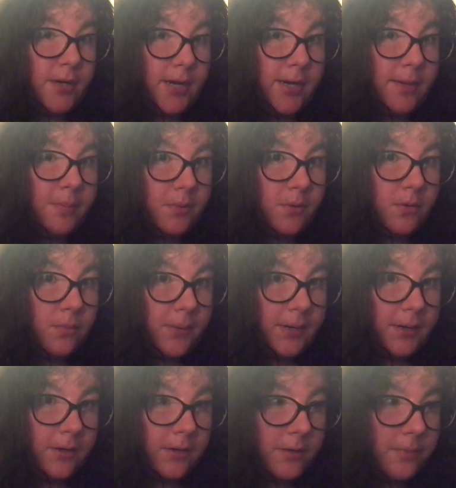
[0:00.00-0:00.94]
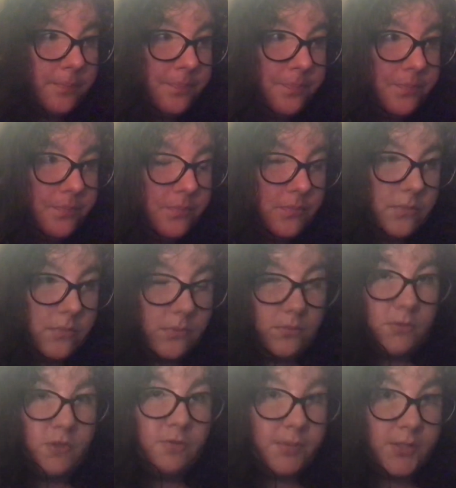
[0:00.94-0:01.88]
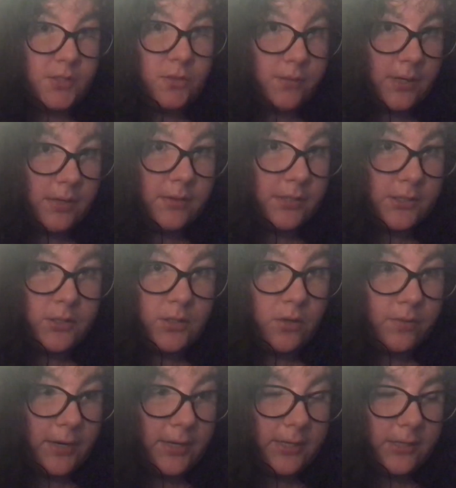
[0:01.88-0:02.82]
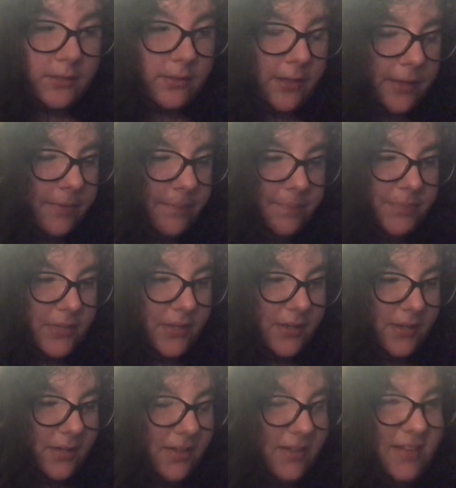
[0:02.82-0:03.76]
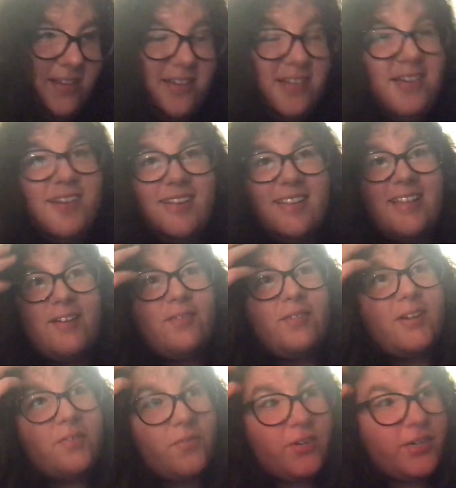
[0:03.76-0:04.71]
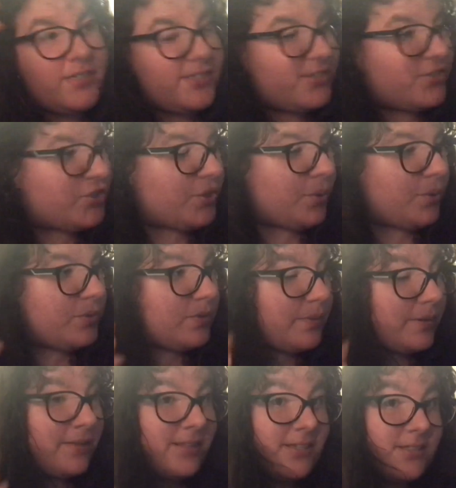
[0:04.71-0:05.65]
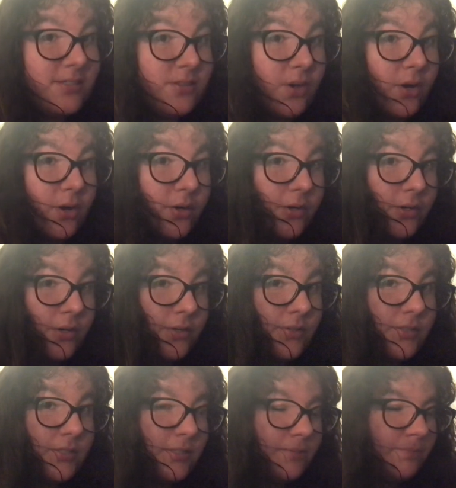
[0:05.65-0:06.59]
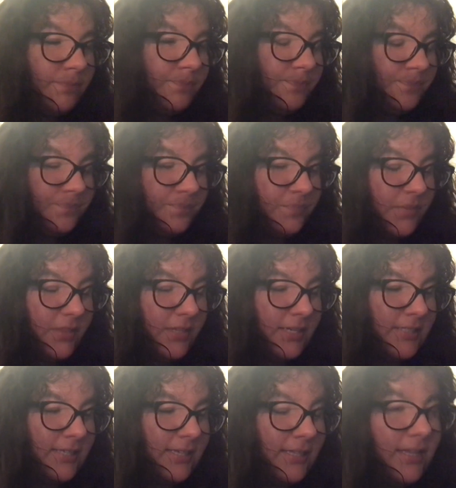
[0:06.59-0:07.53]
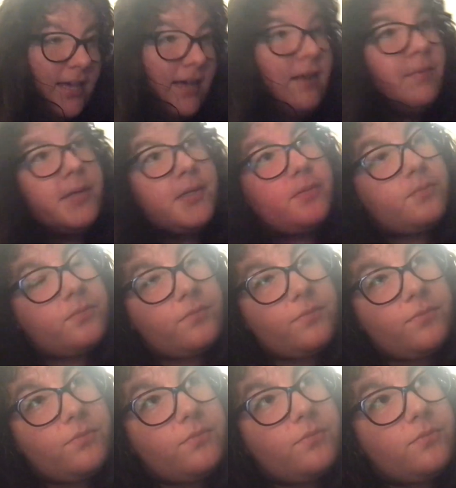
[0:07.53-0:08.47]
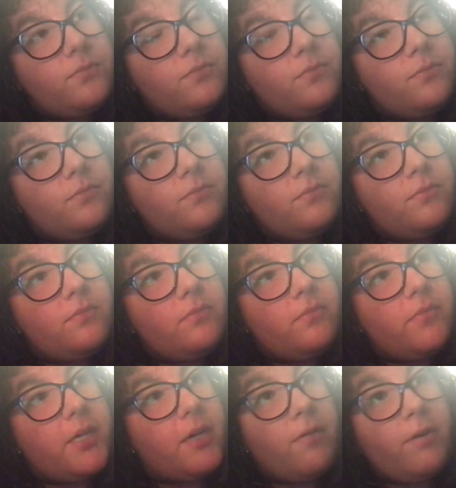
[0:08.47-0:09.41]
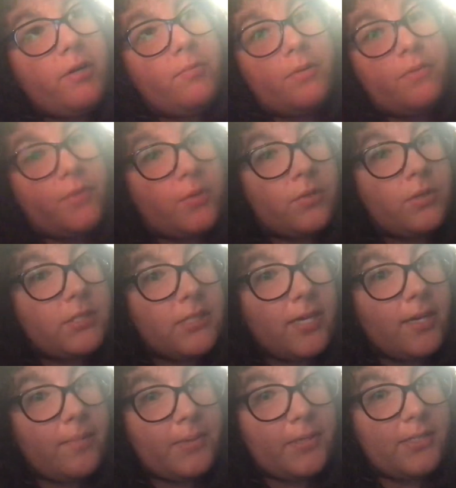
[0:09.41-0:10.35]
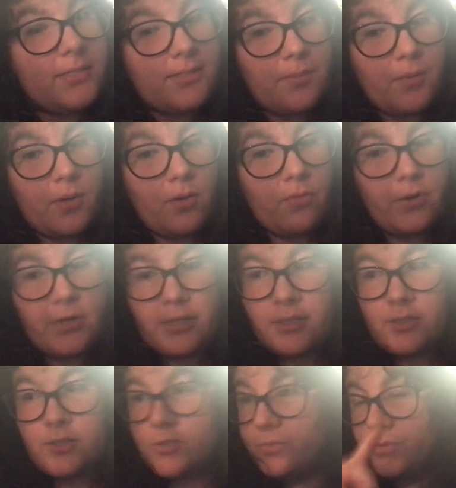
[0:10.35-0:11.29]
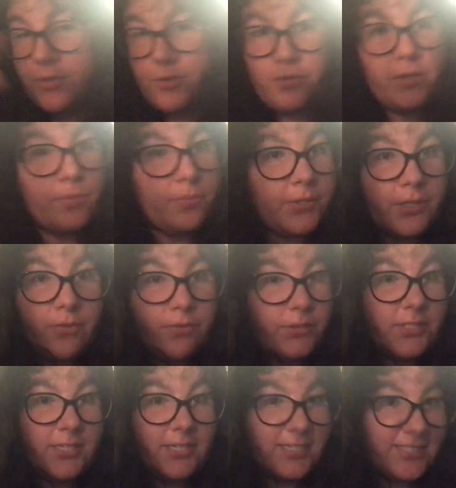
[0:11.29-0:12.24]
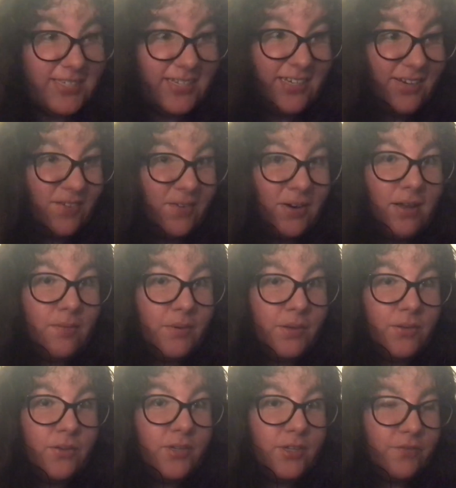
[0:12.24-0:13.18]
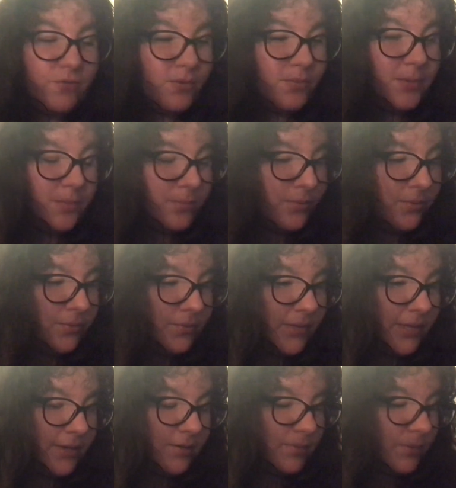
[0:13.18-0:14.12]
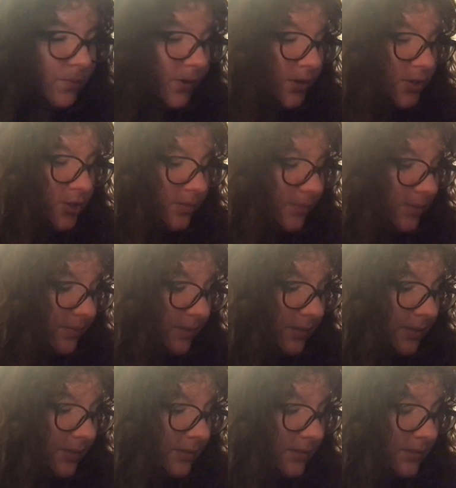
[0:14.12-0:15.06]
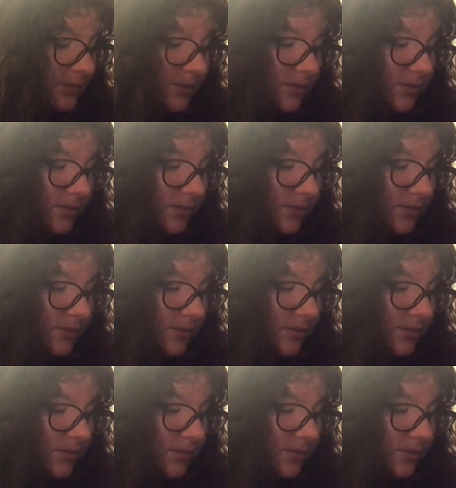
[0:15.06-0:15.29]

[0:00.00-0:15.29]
hyper aware of my surroundings already, like like whenever I see shows about like stalkers and things like that, I'm like, I already would have noticed that, because I'm already doing a complete 360 around me looking for people that could be watching me, because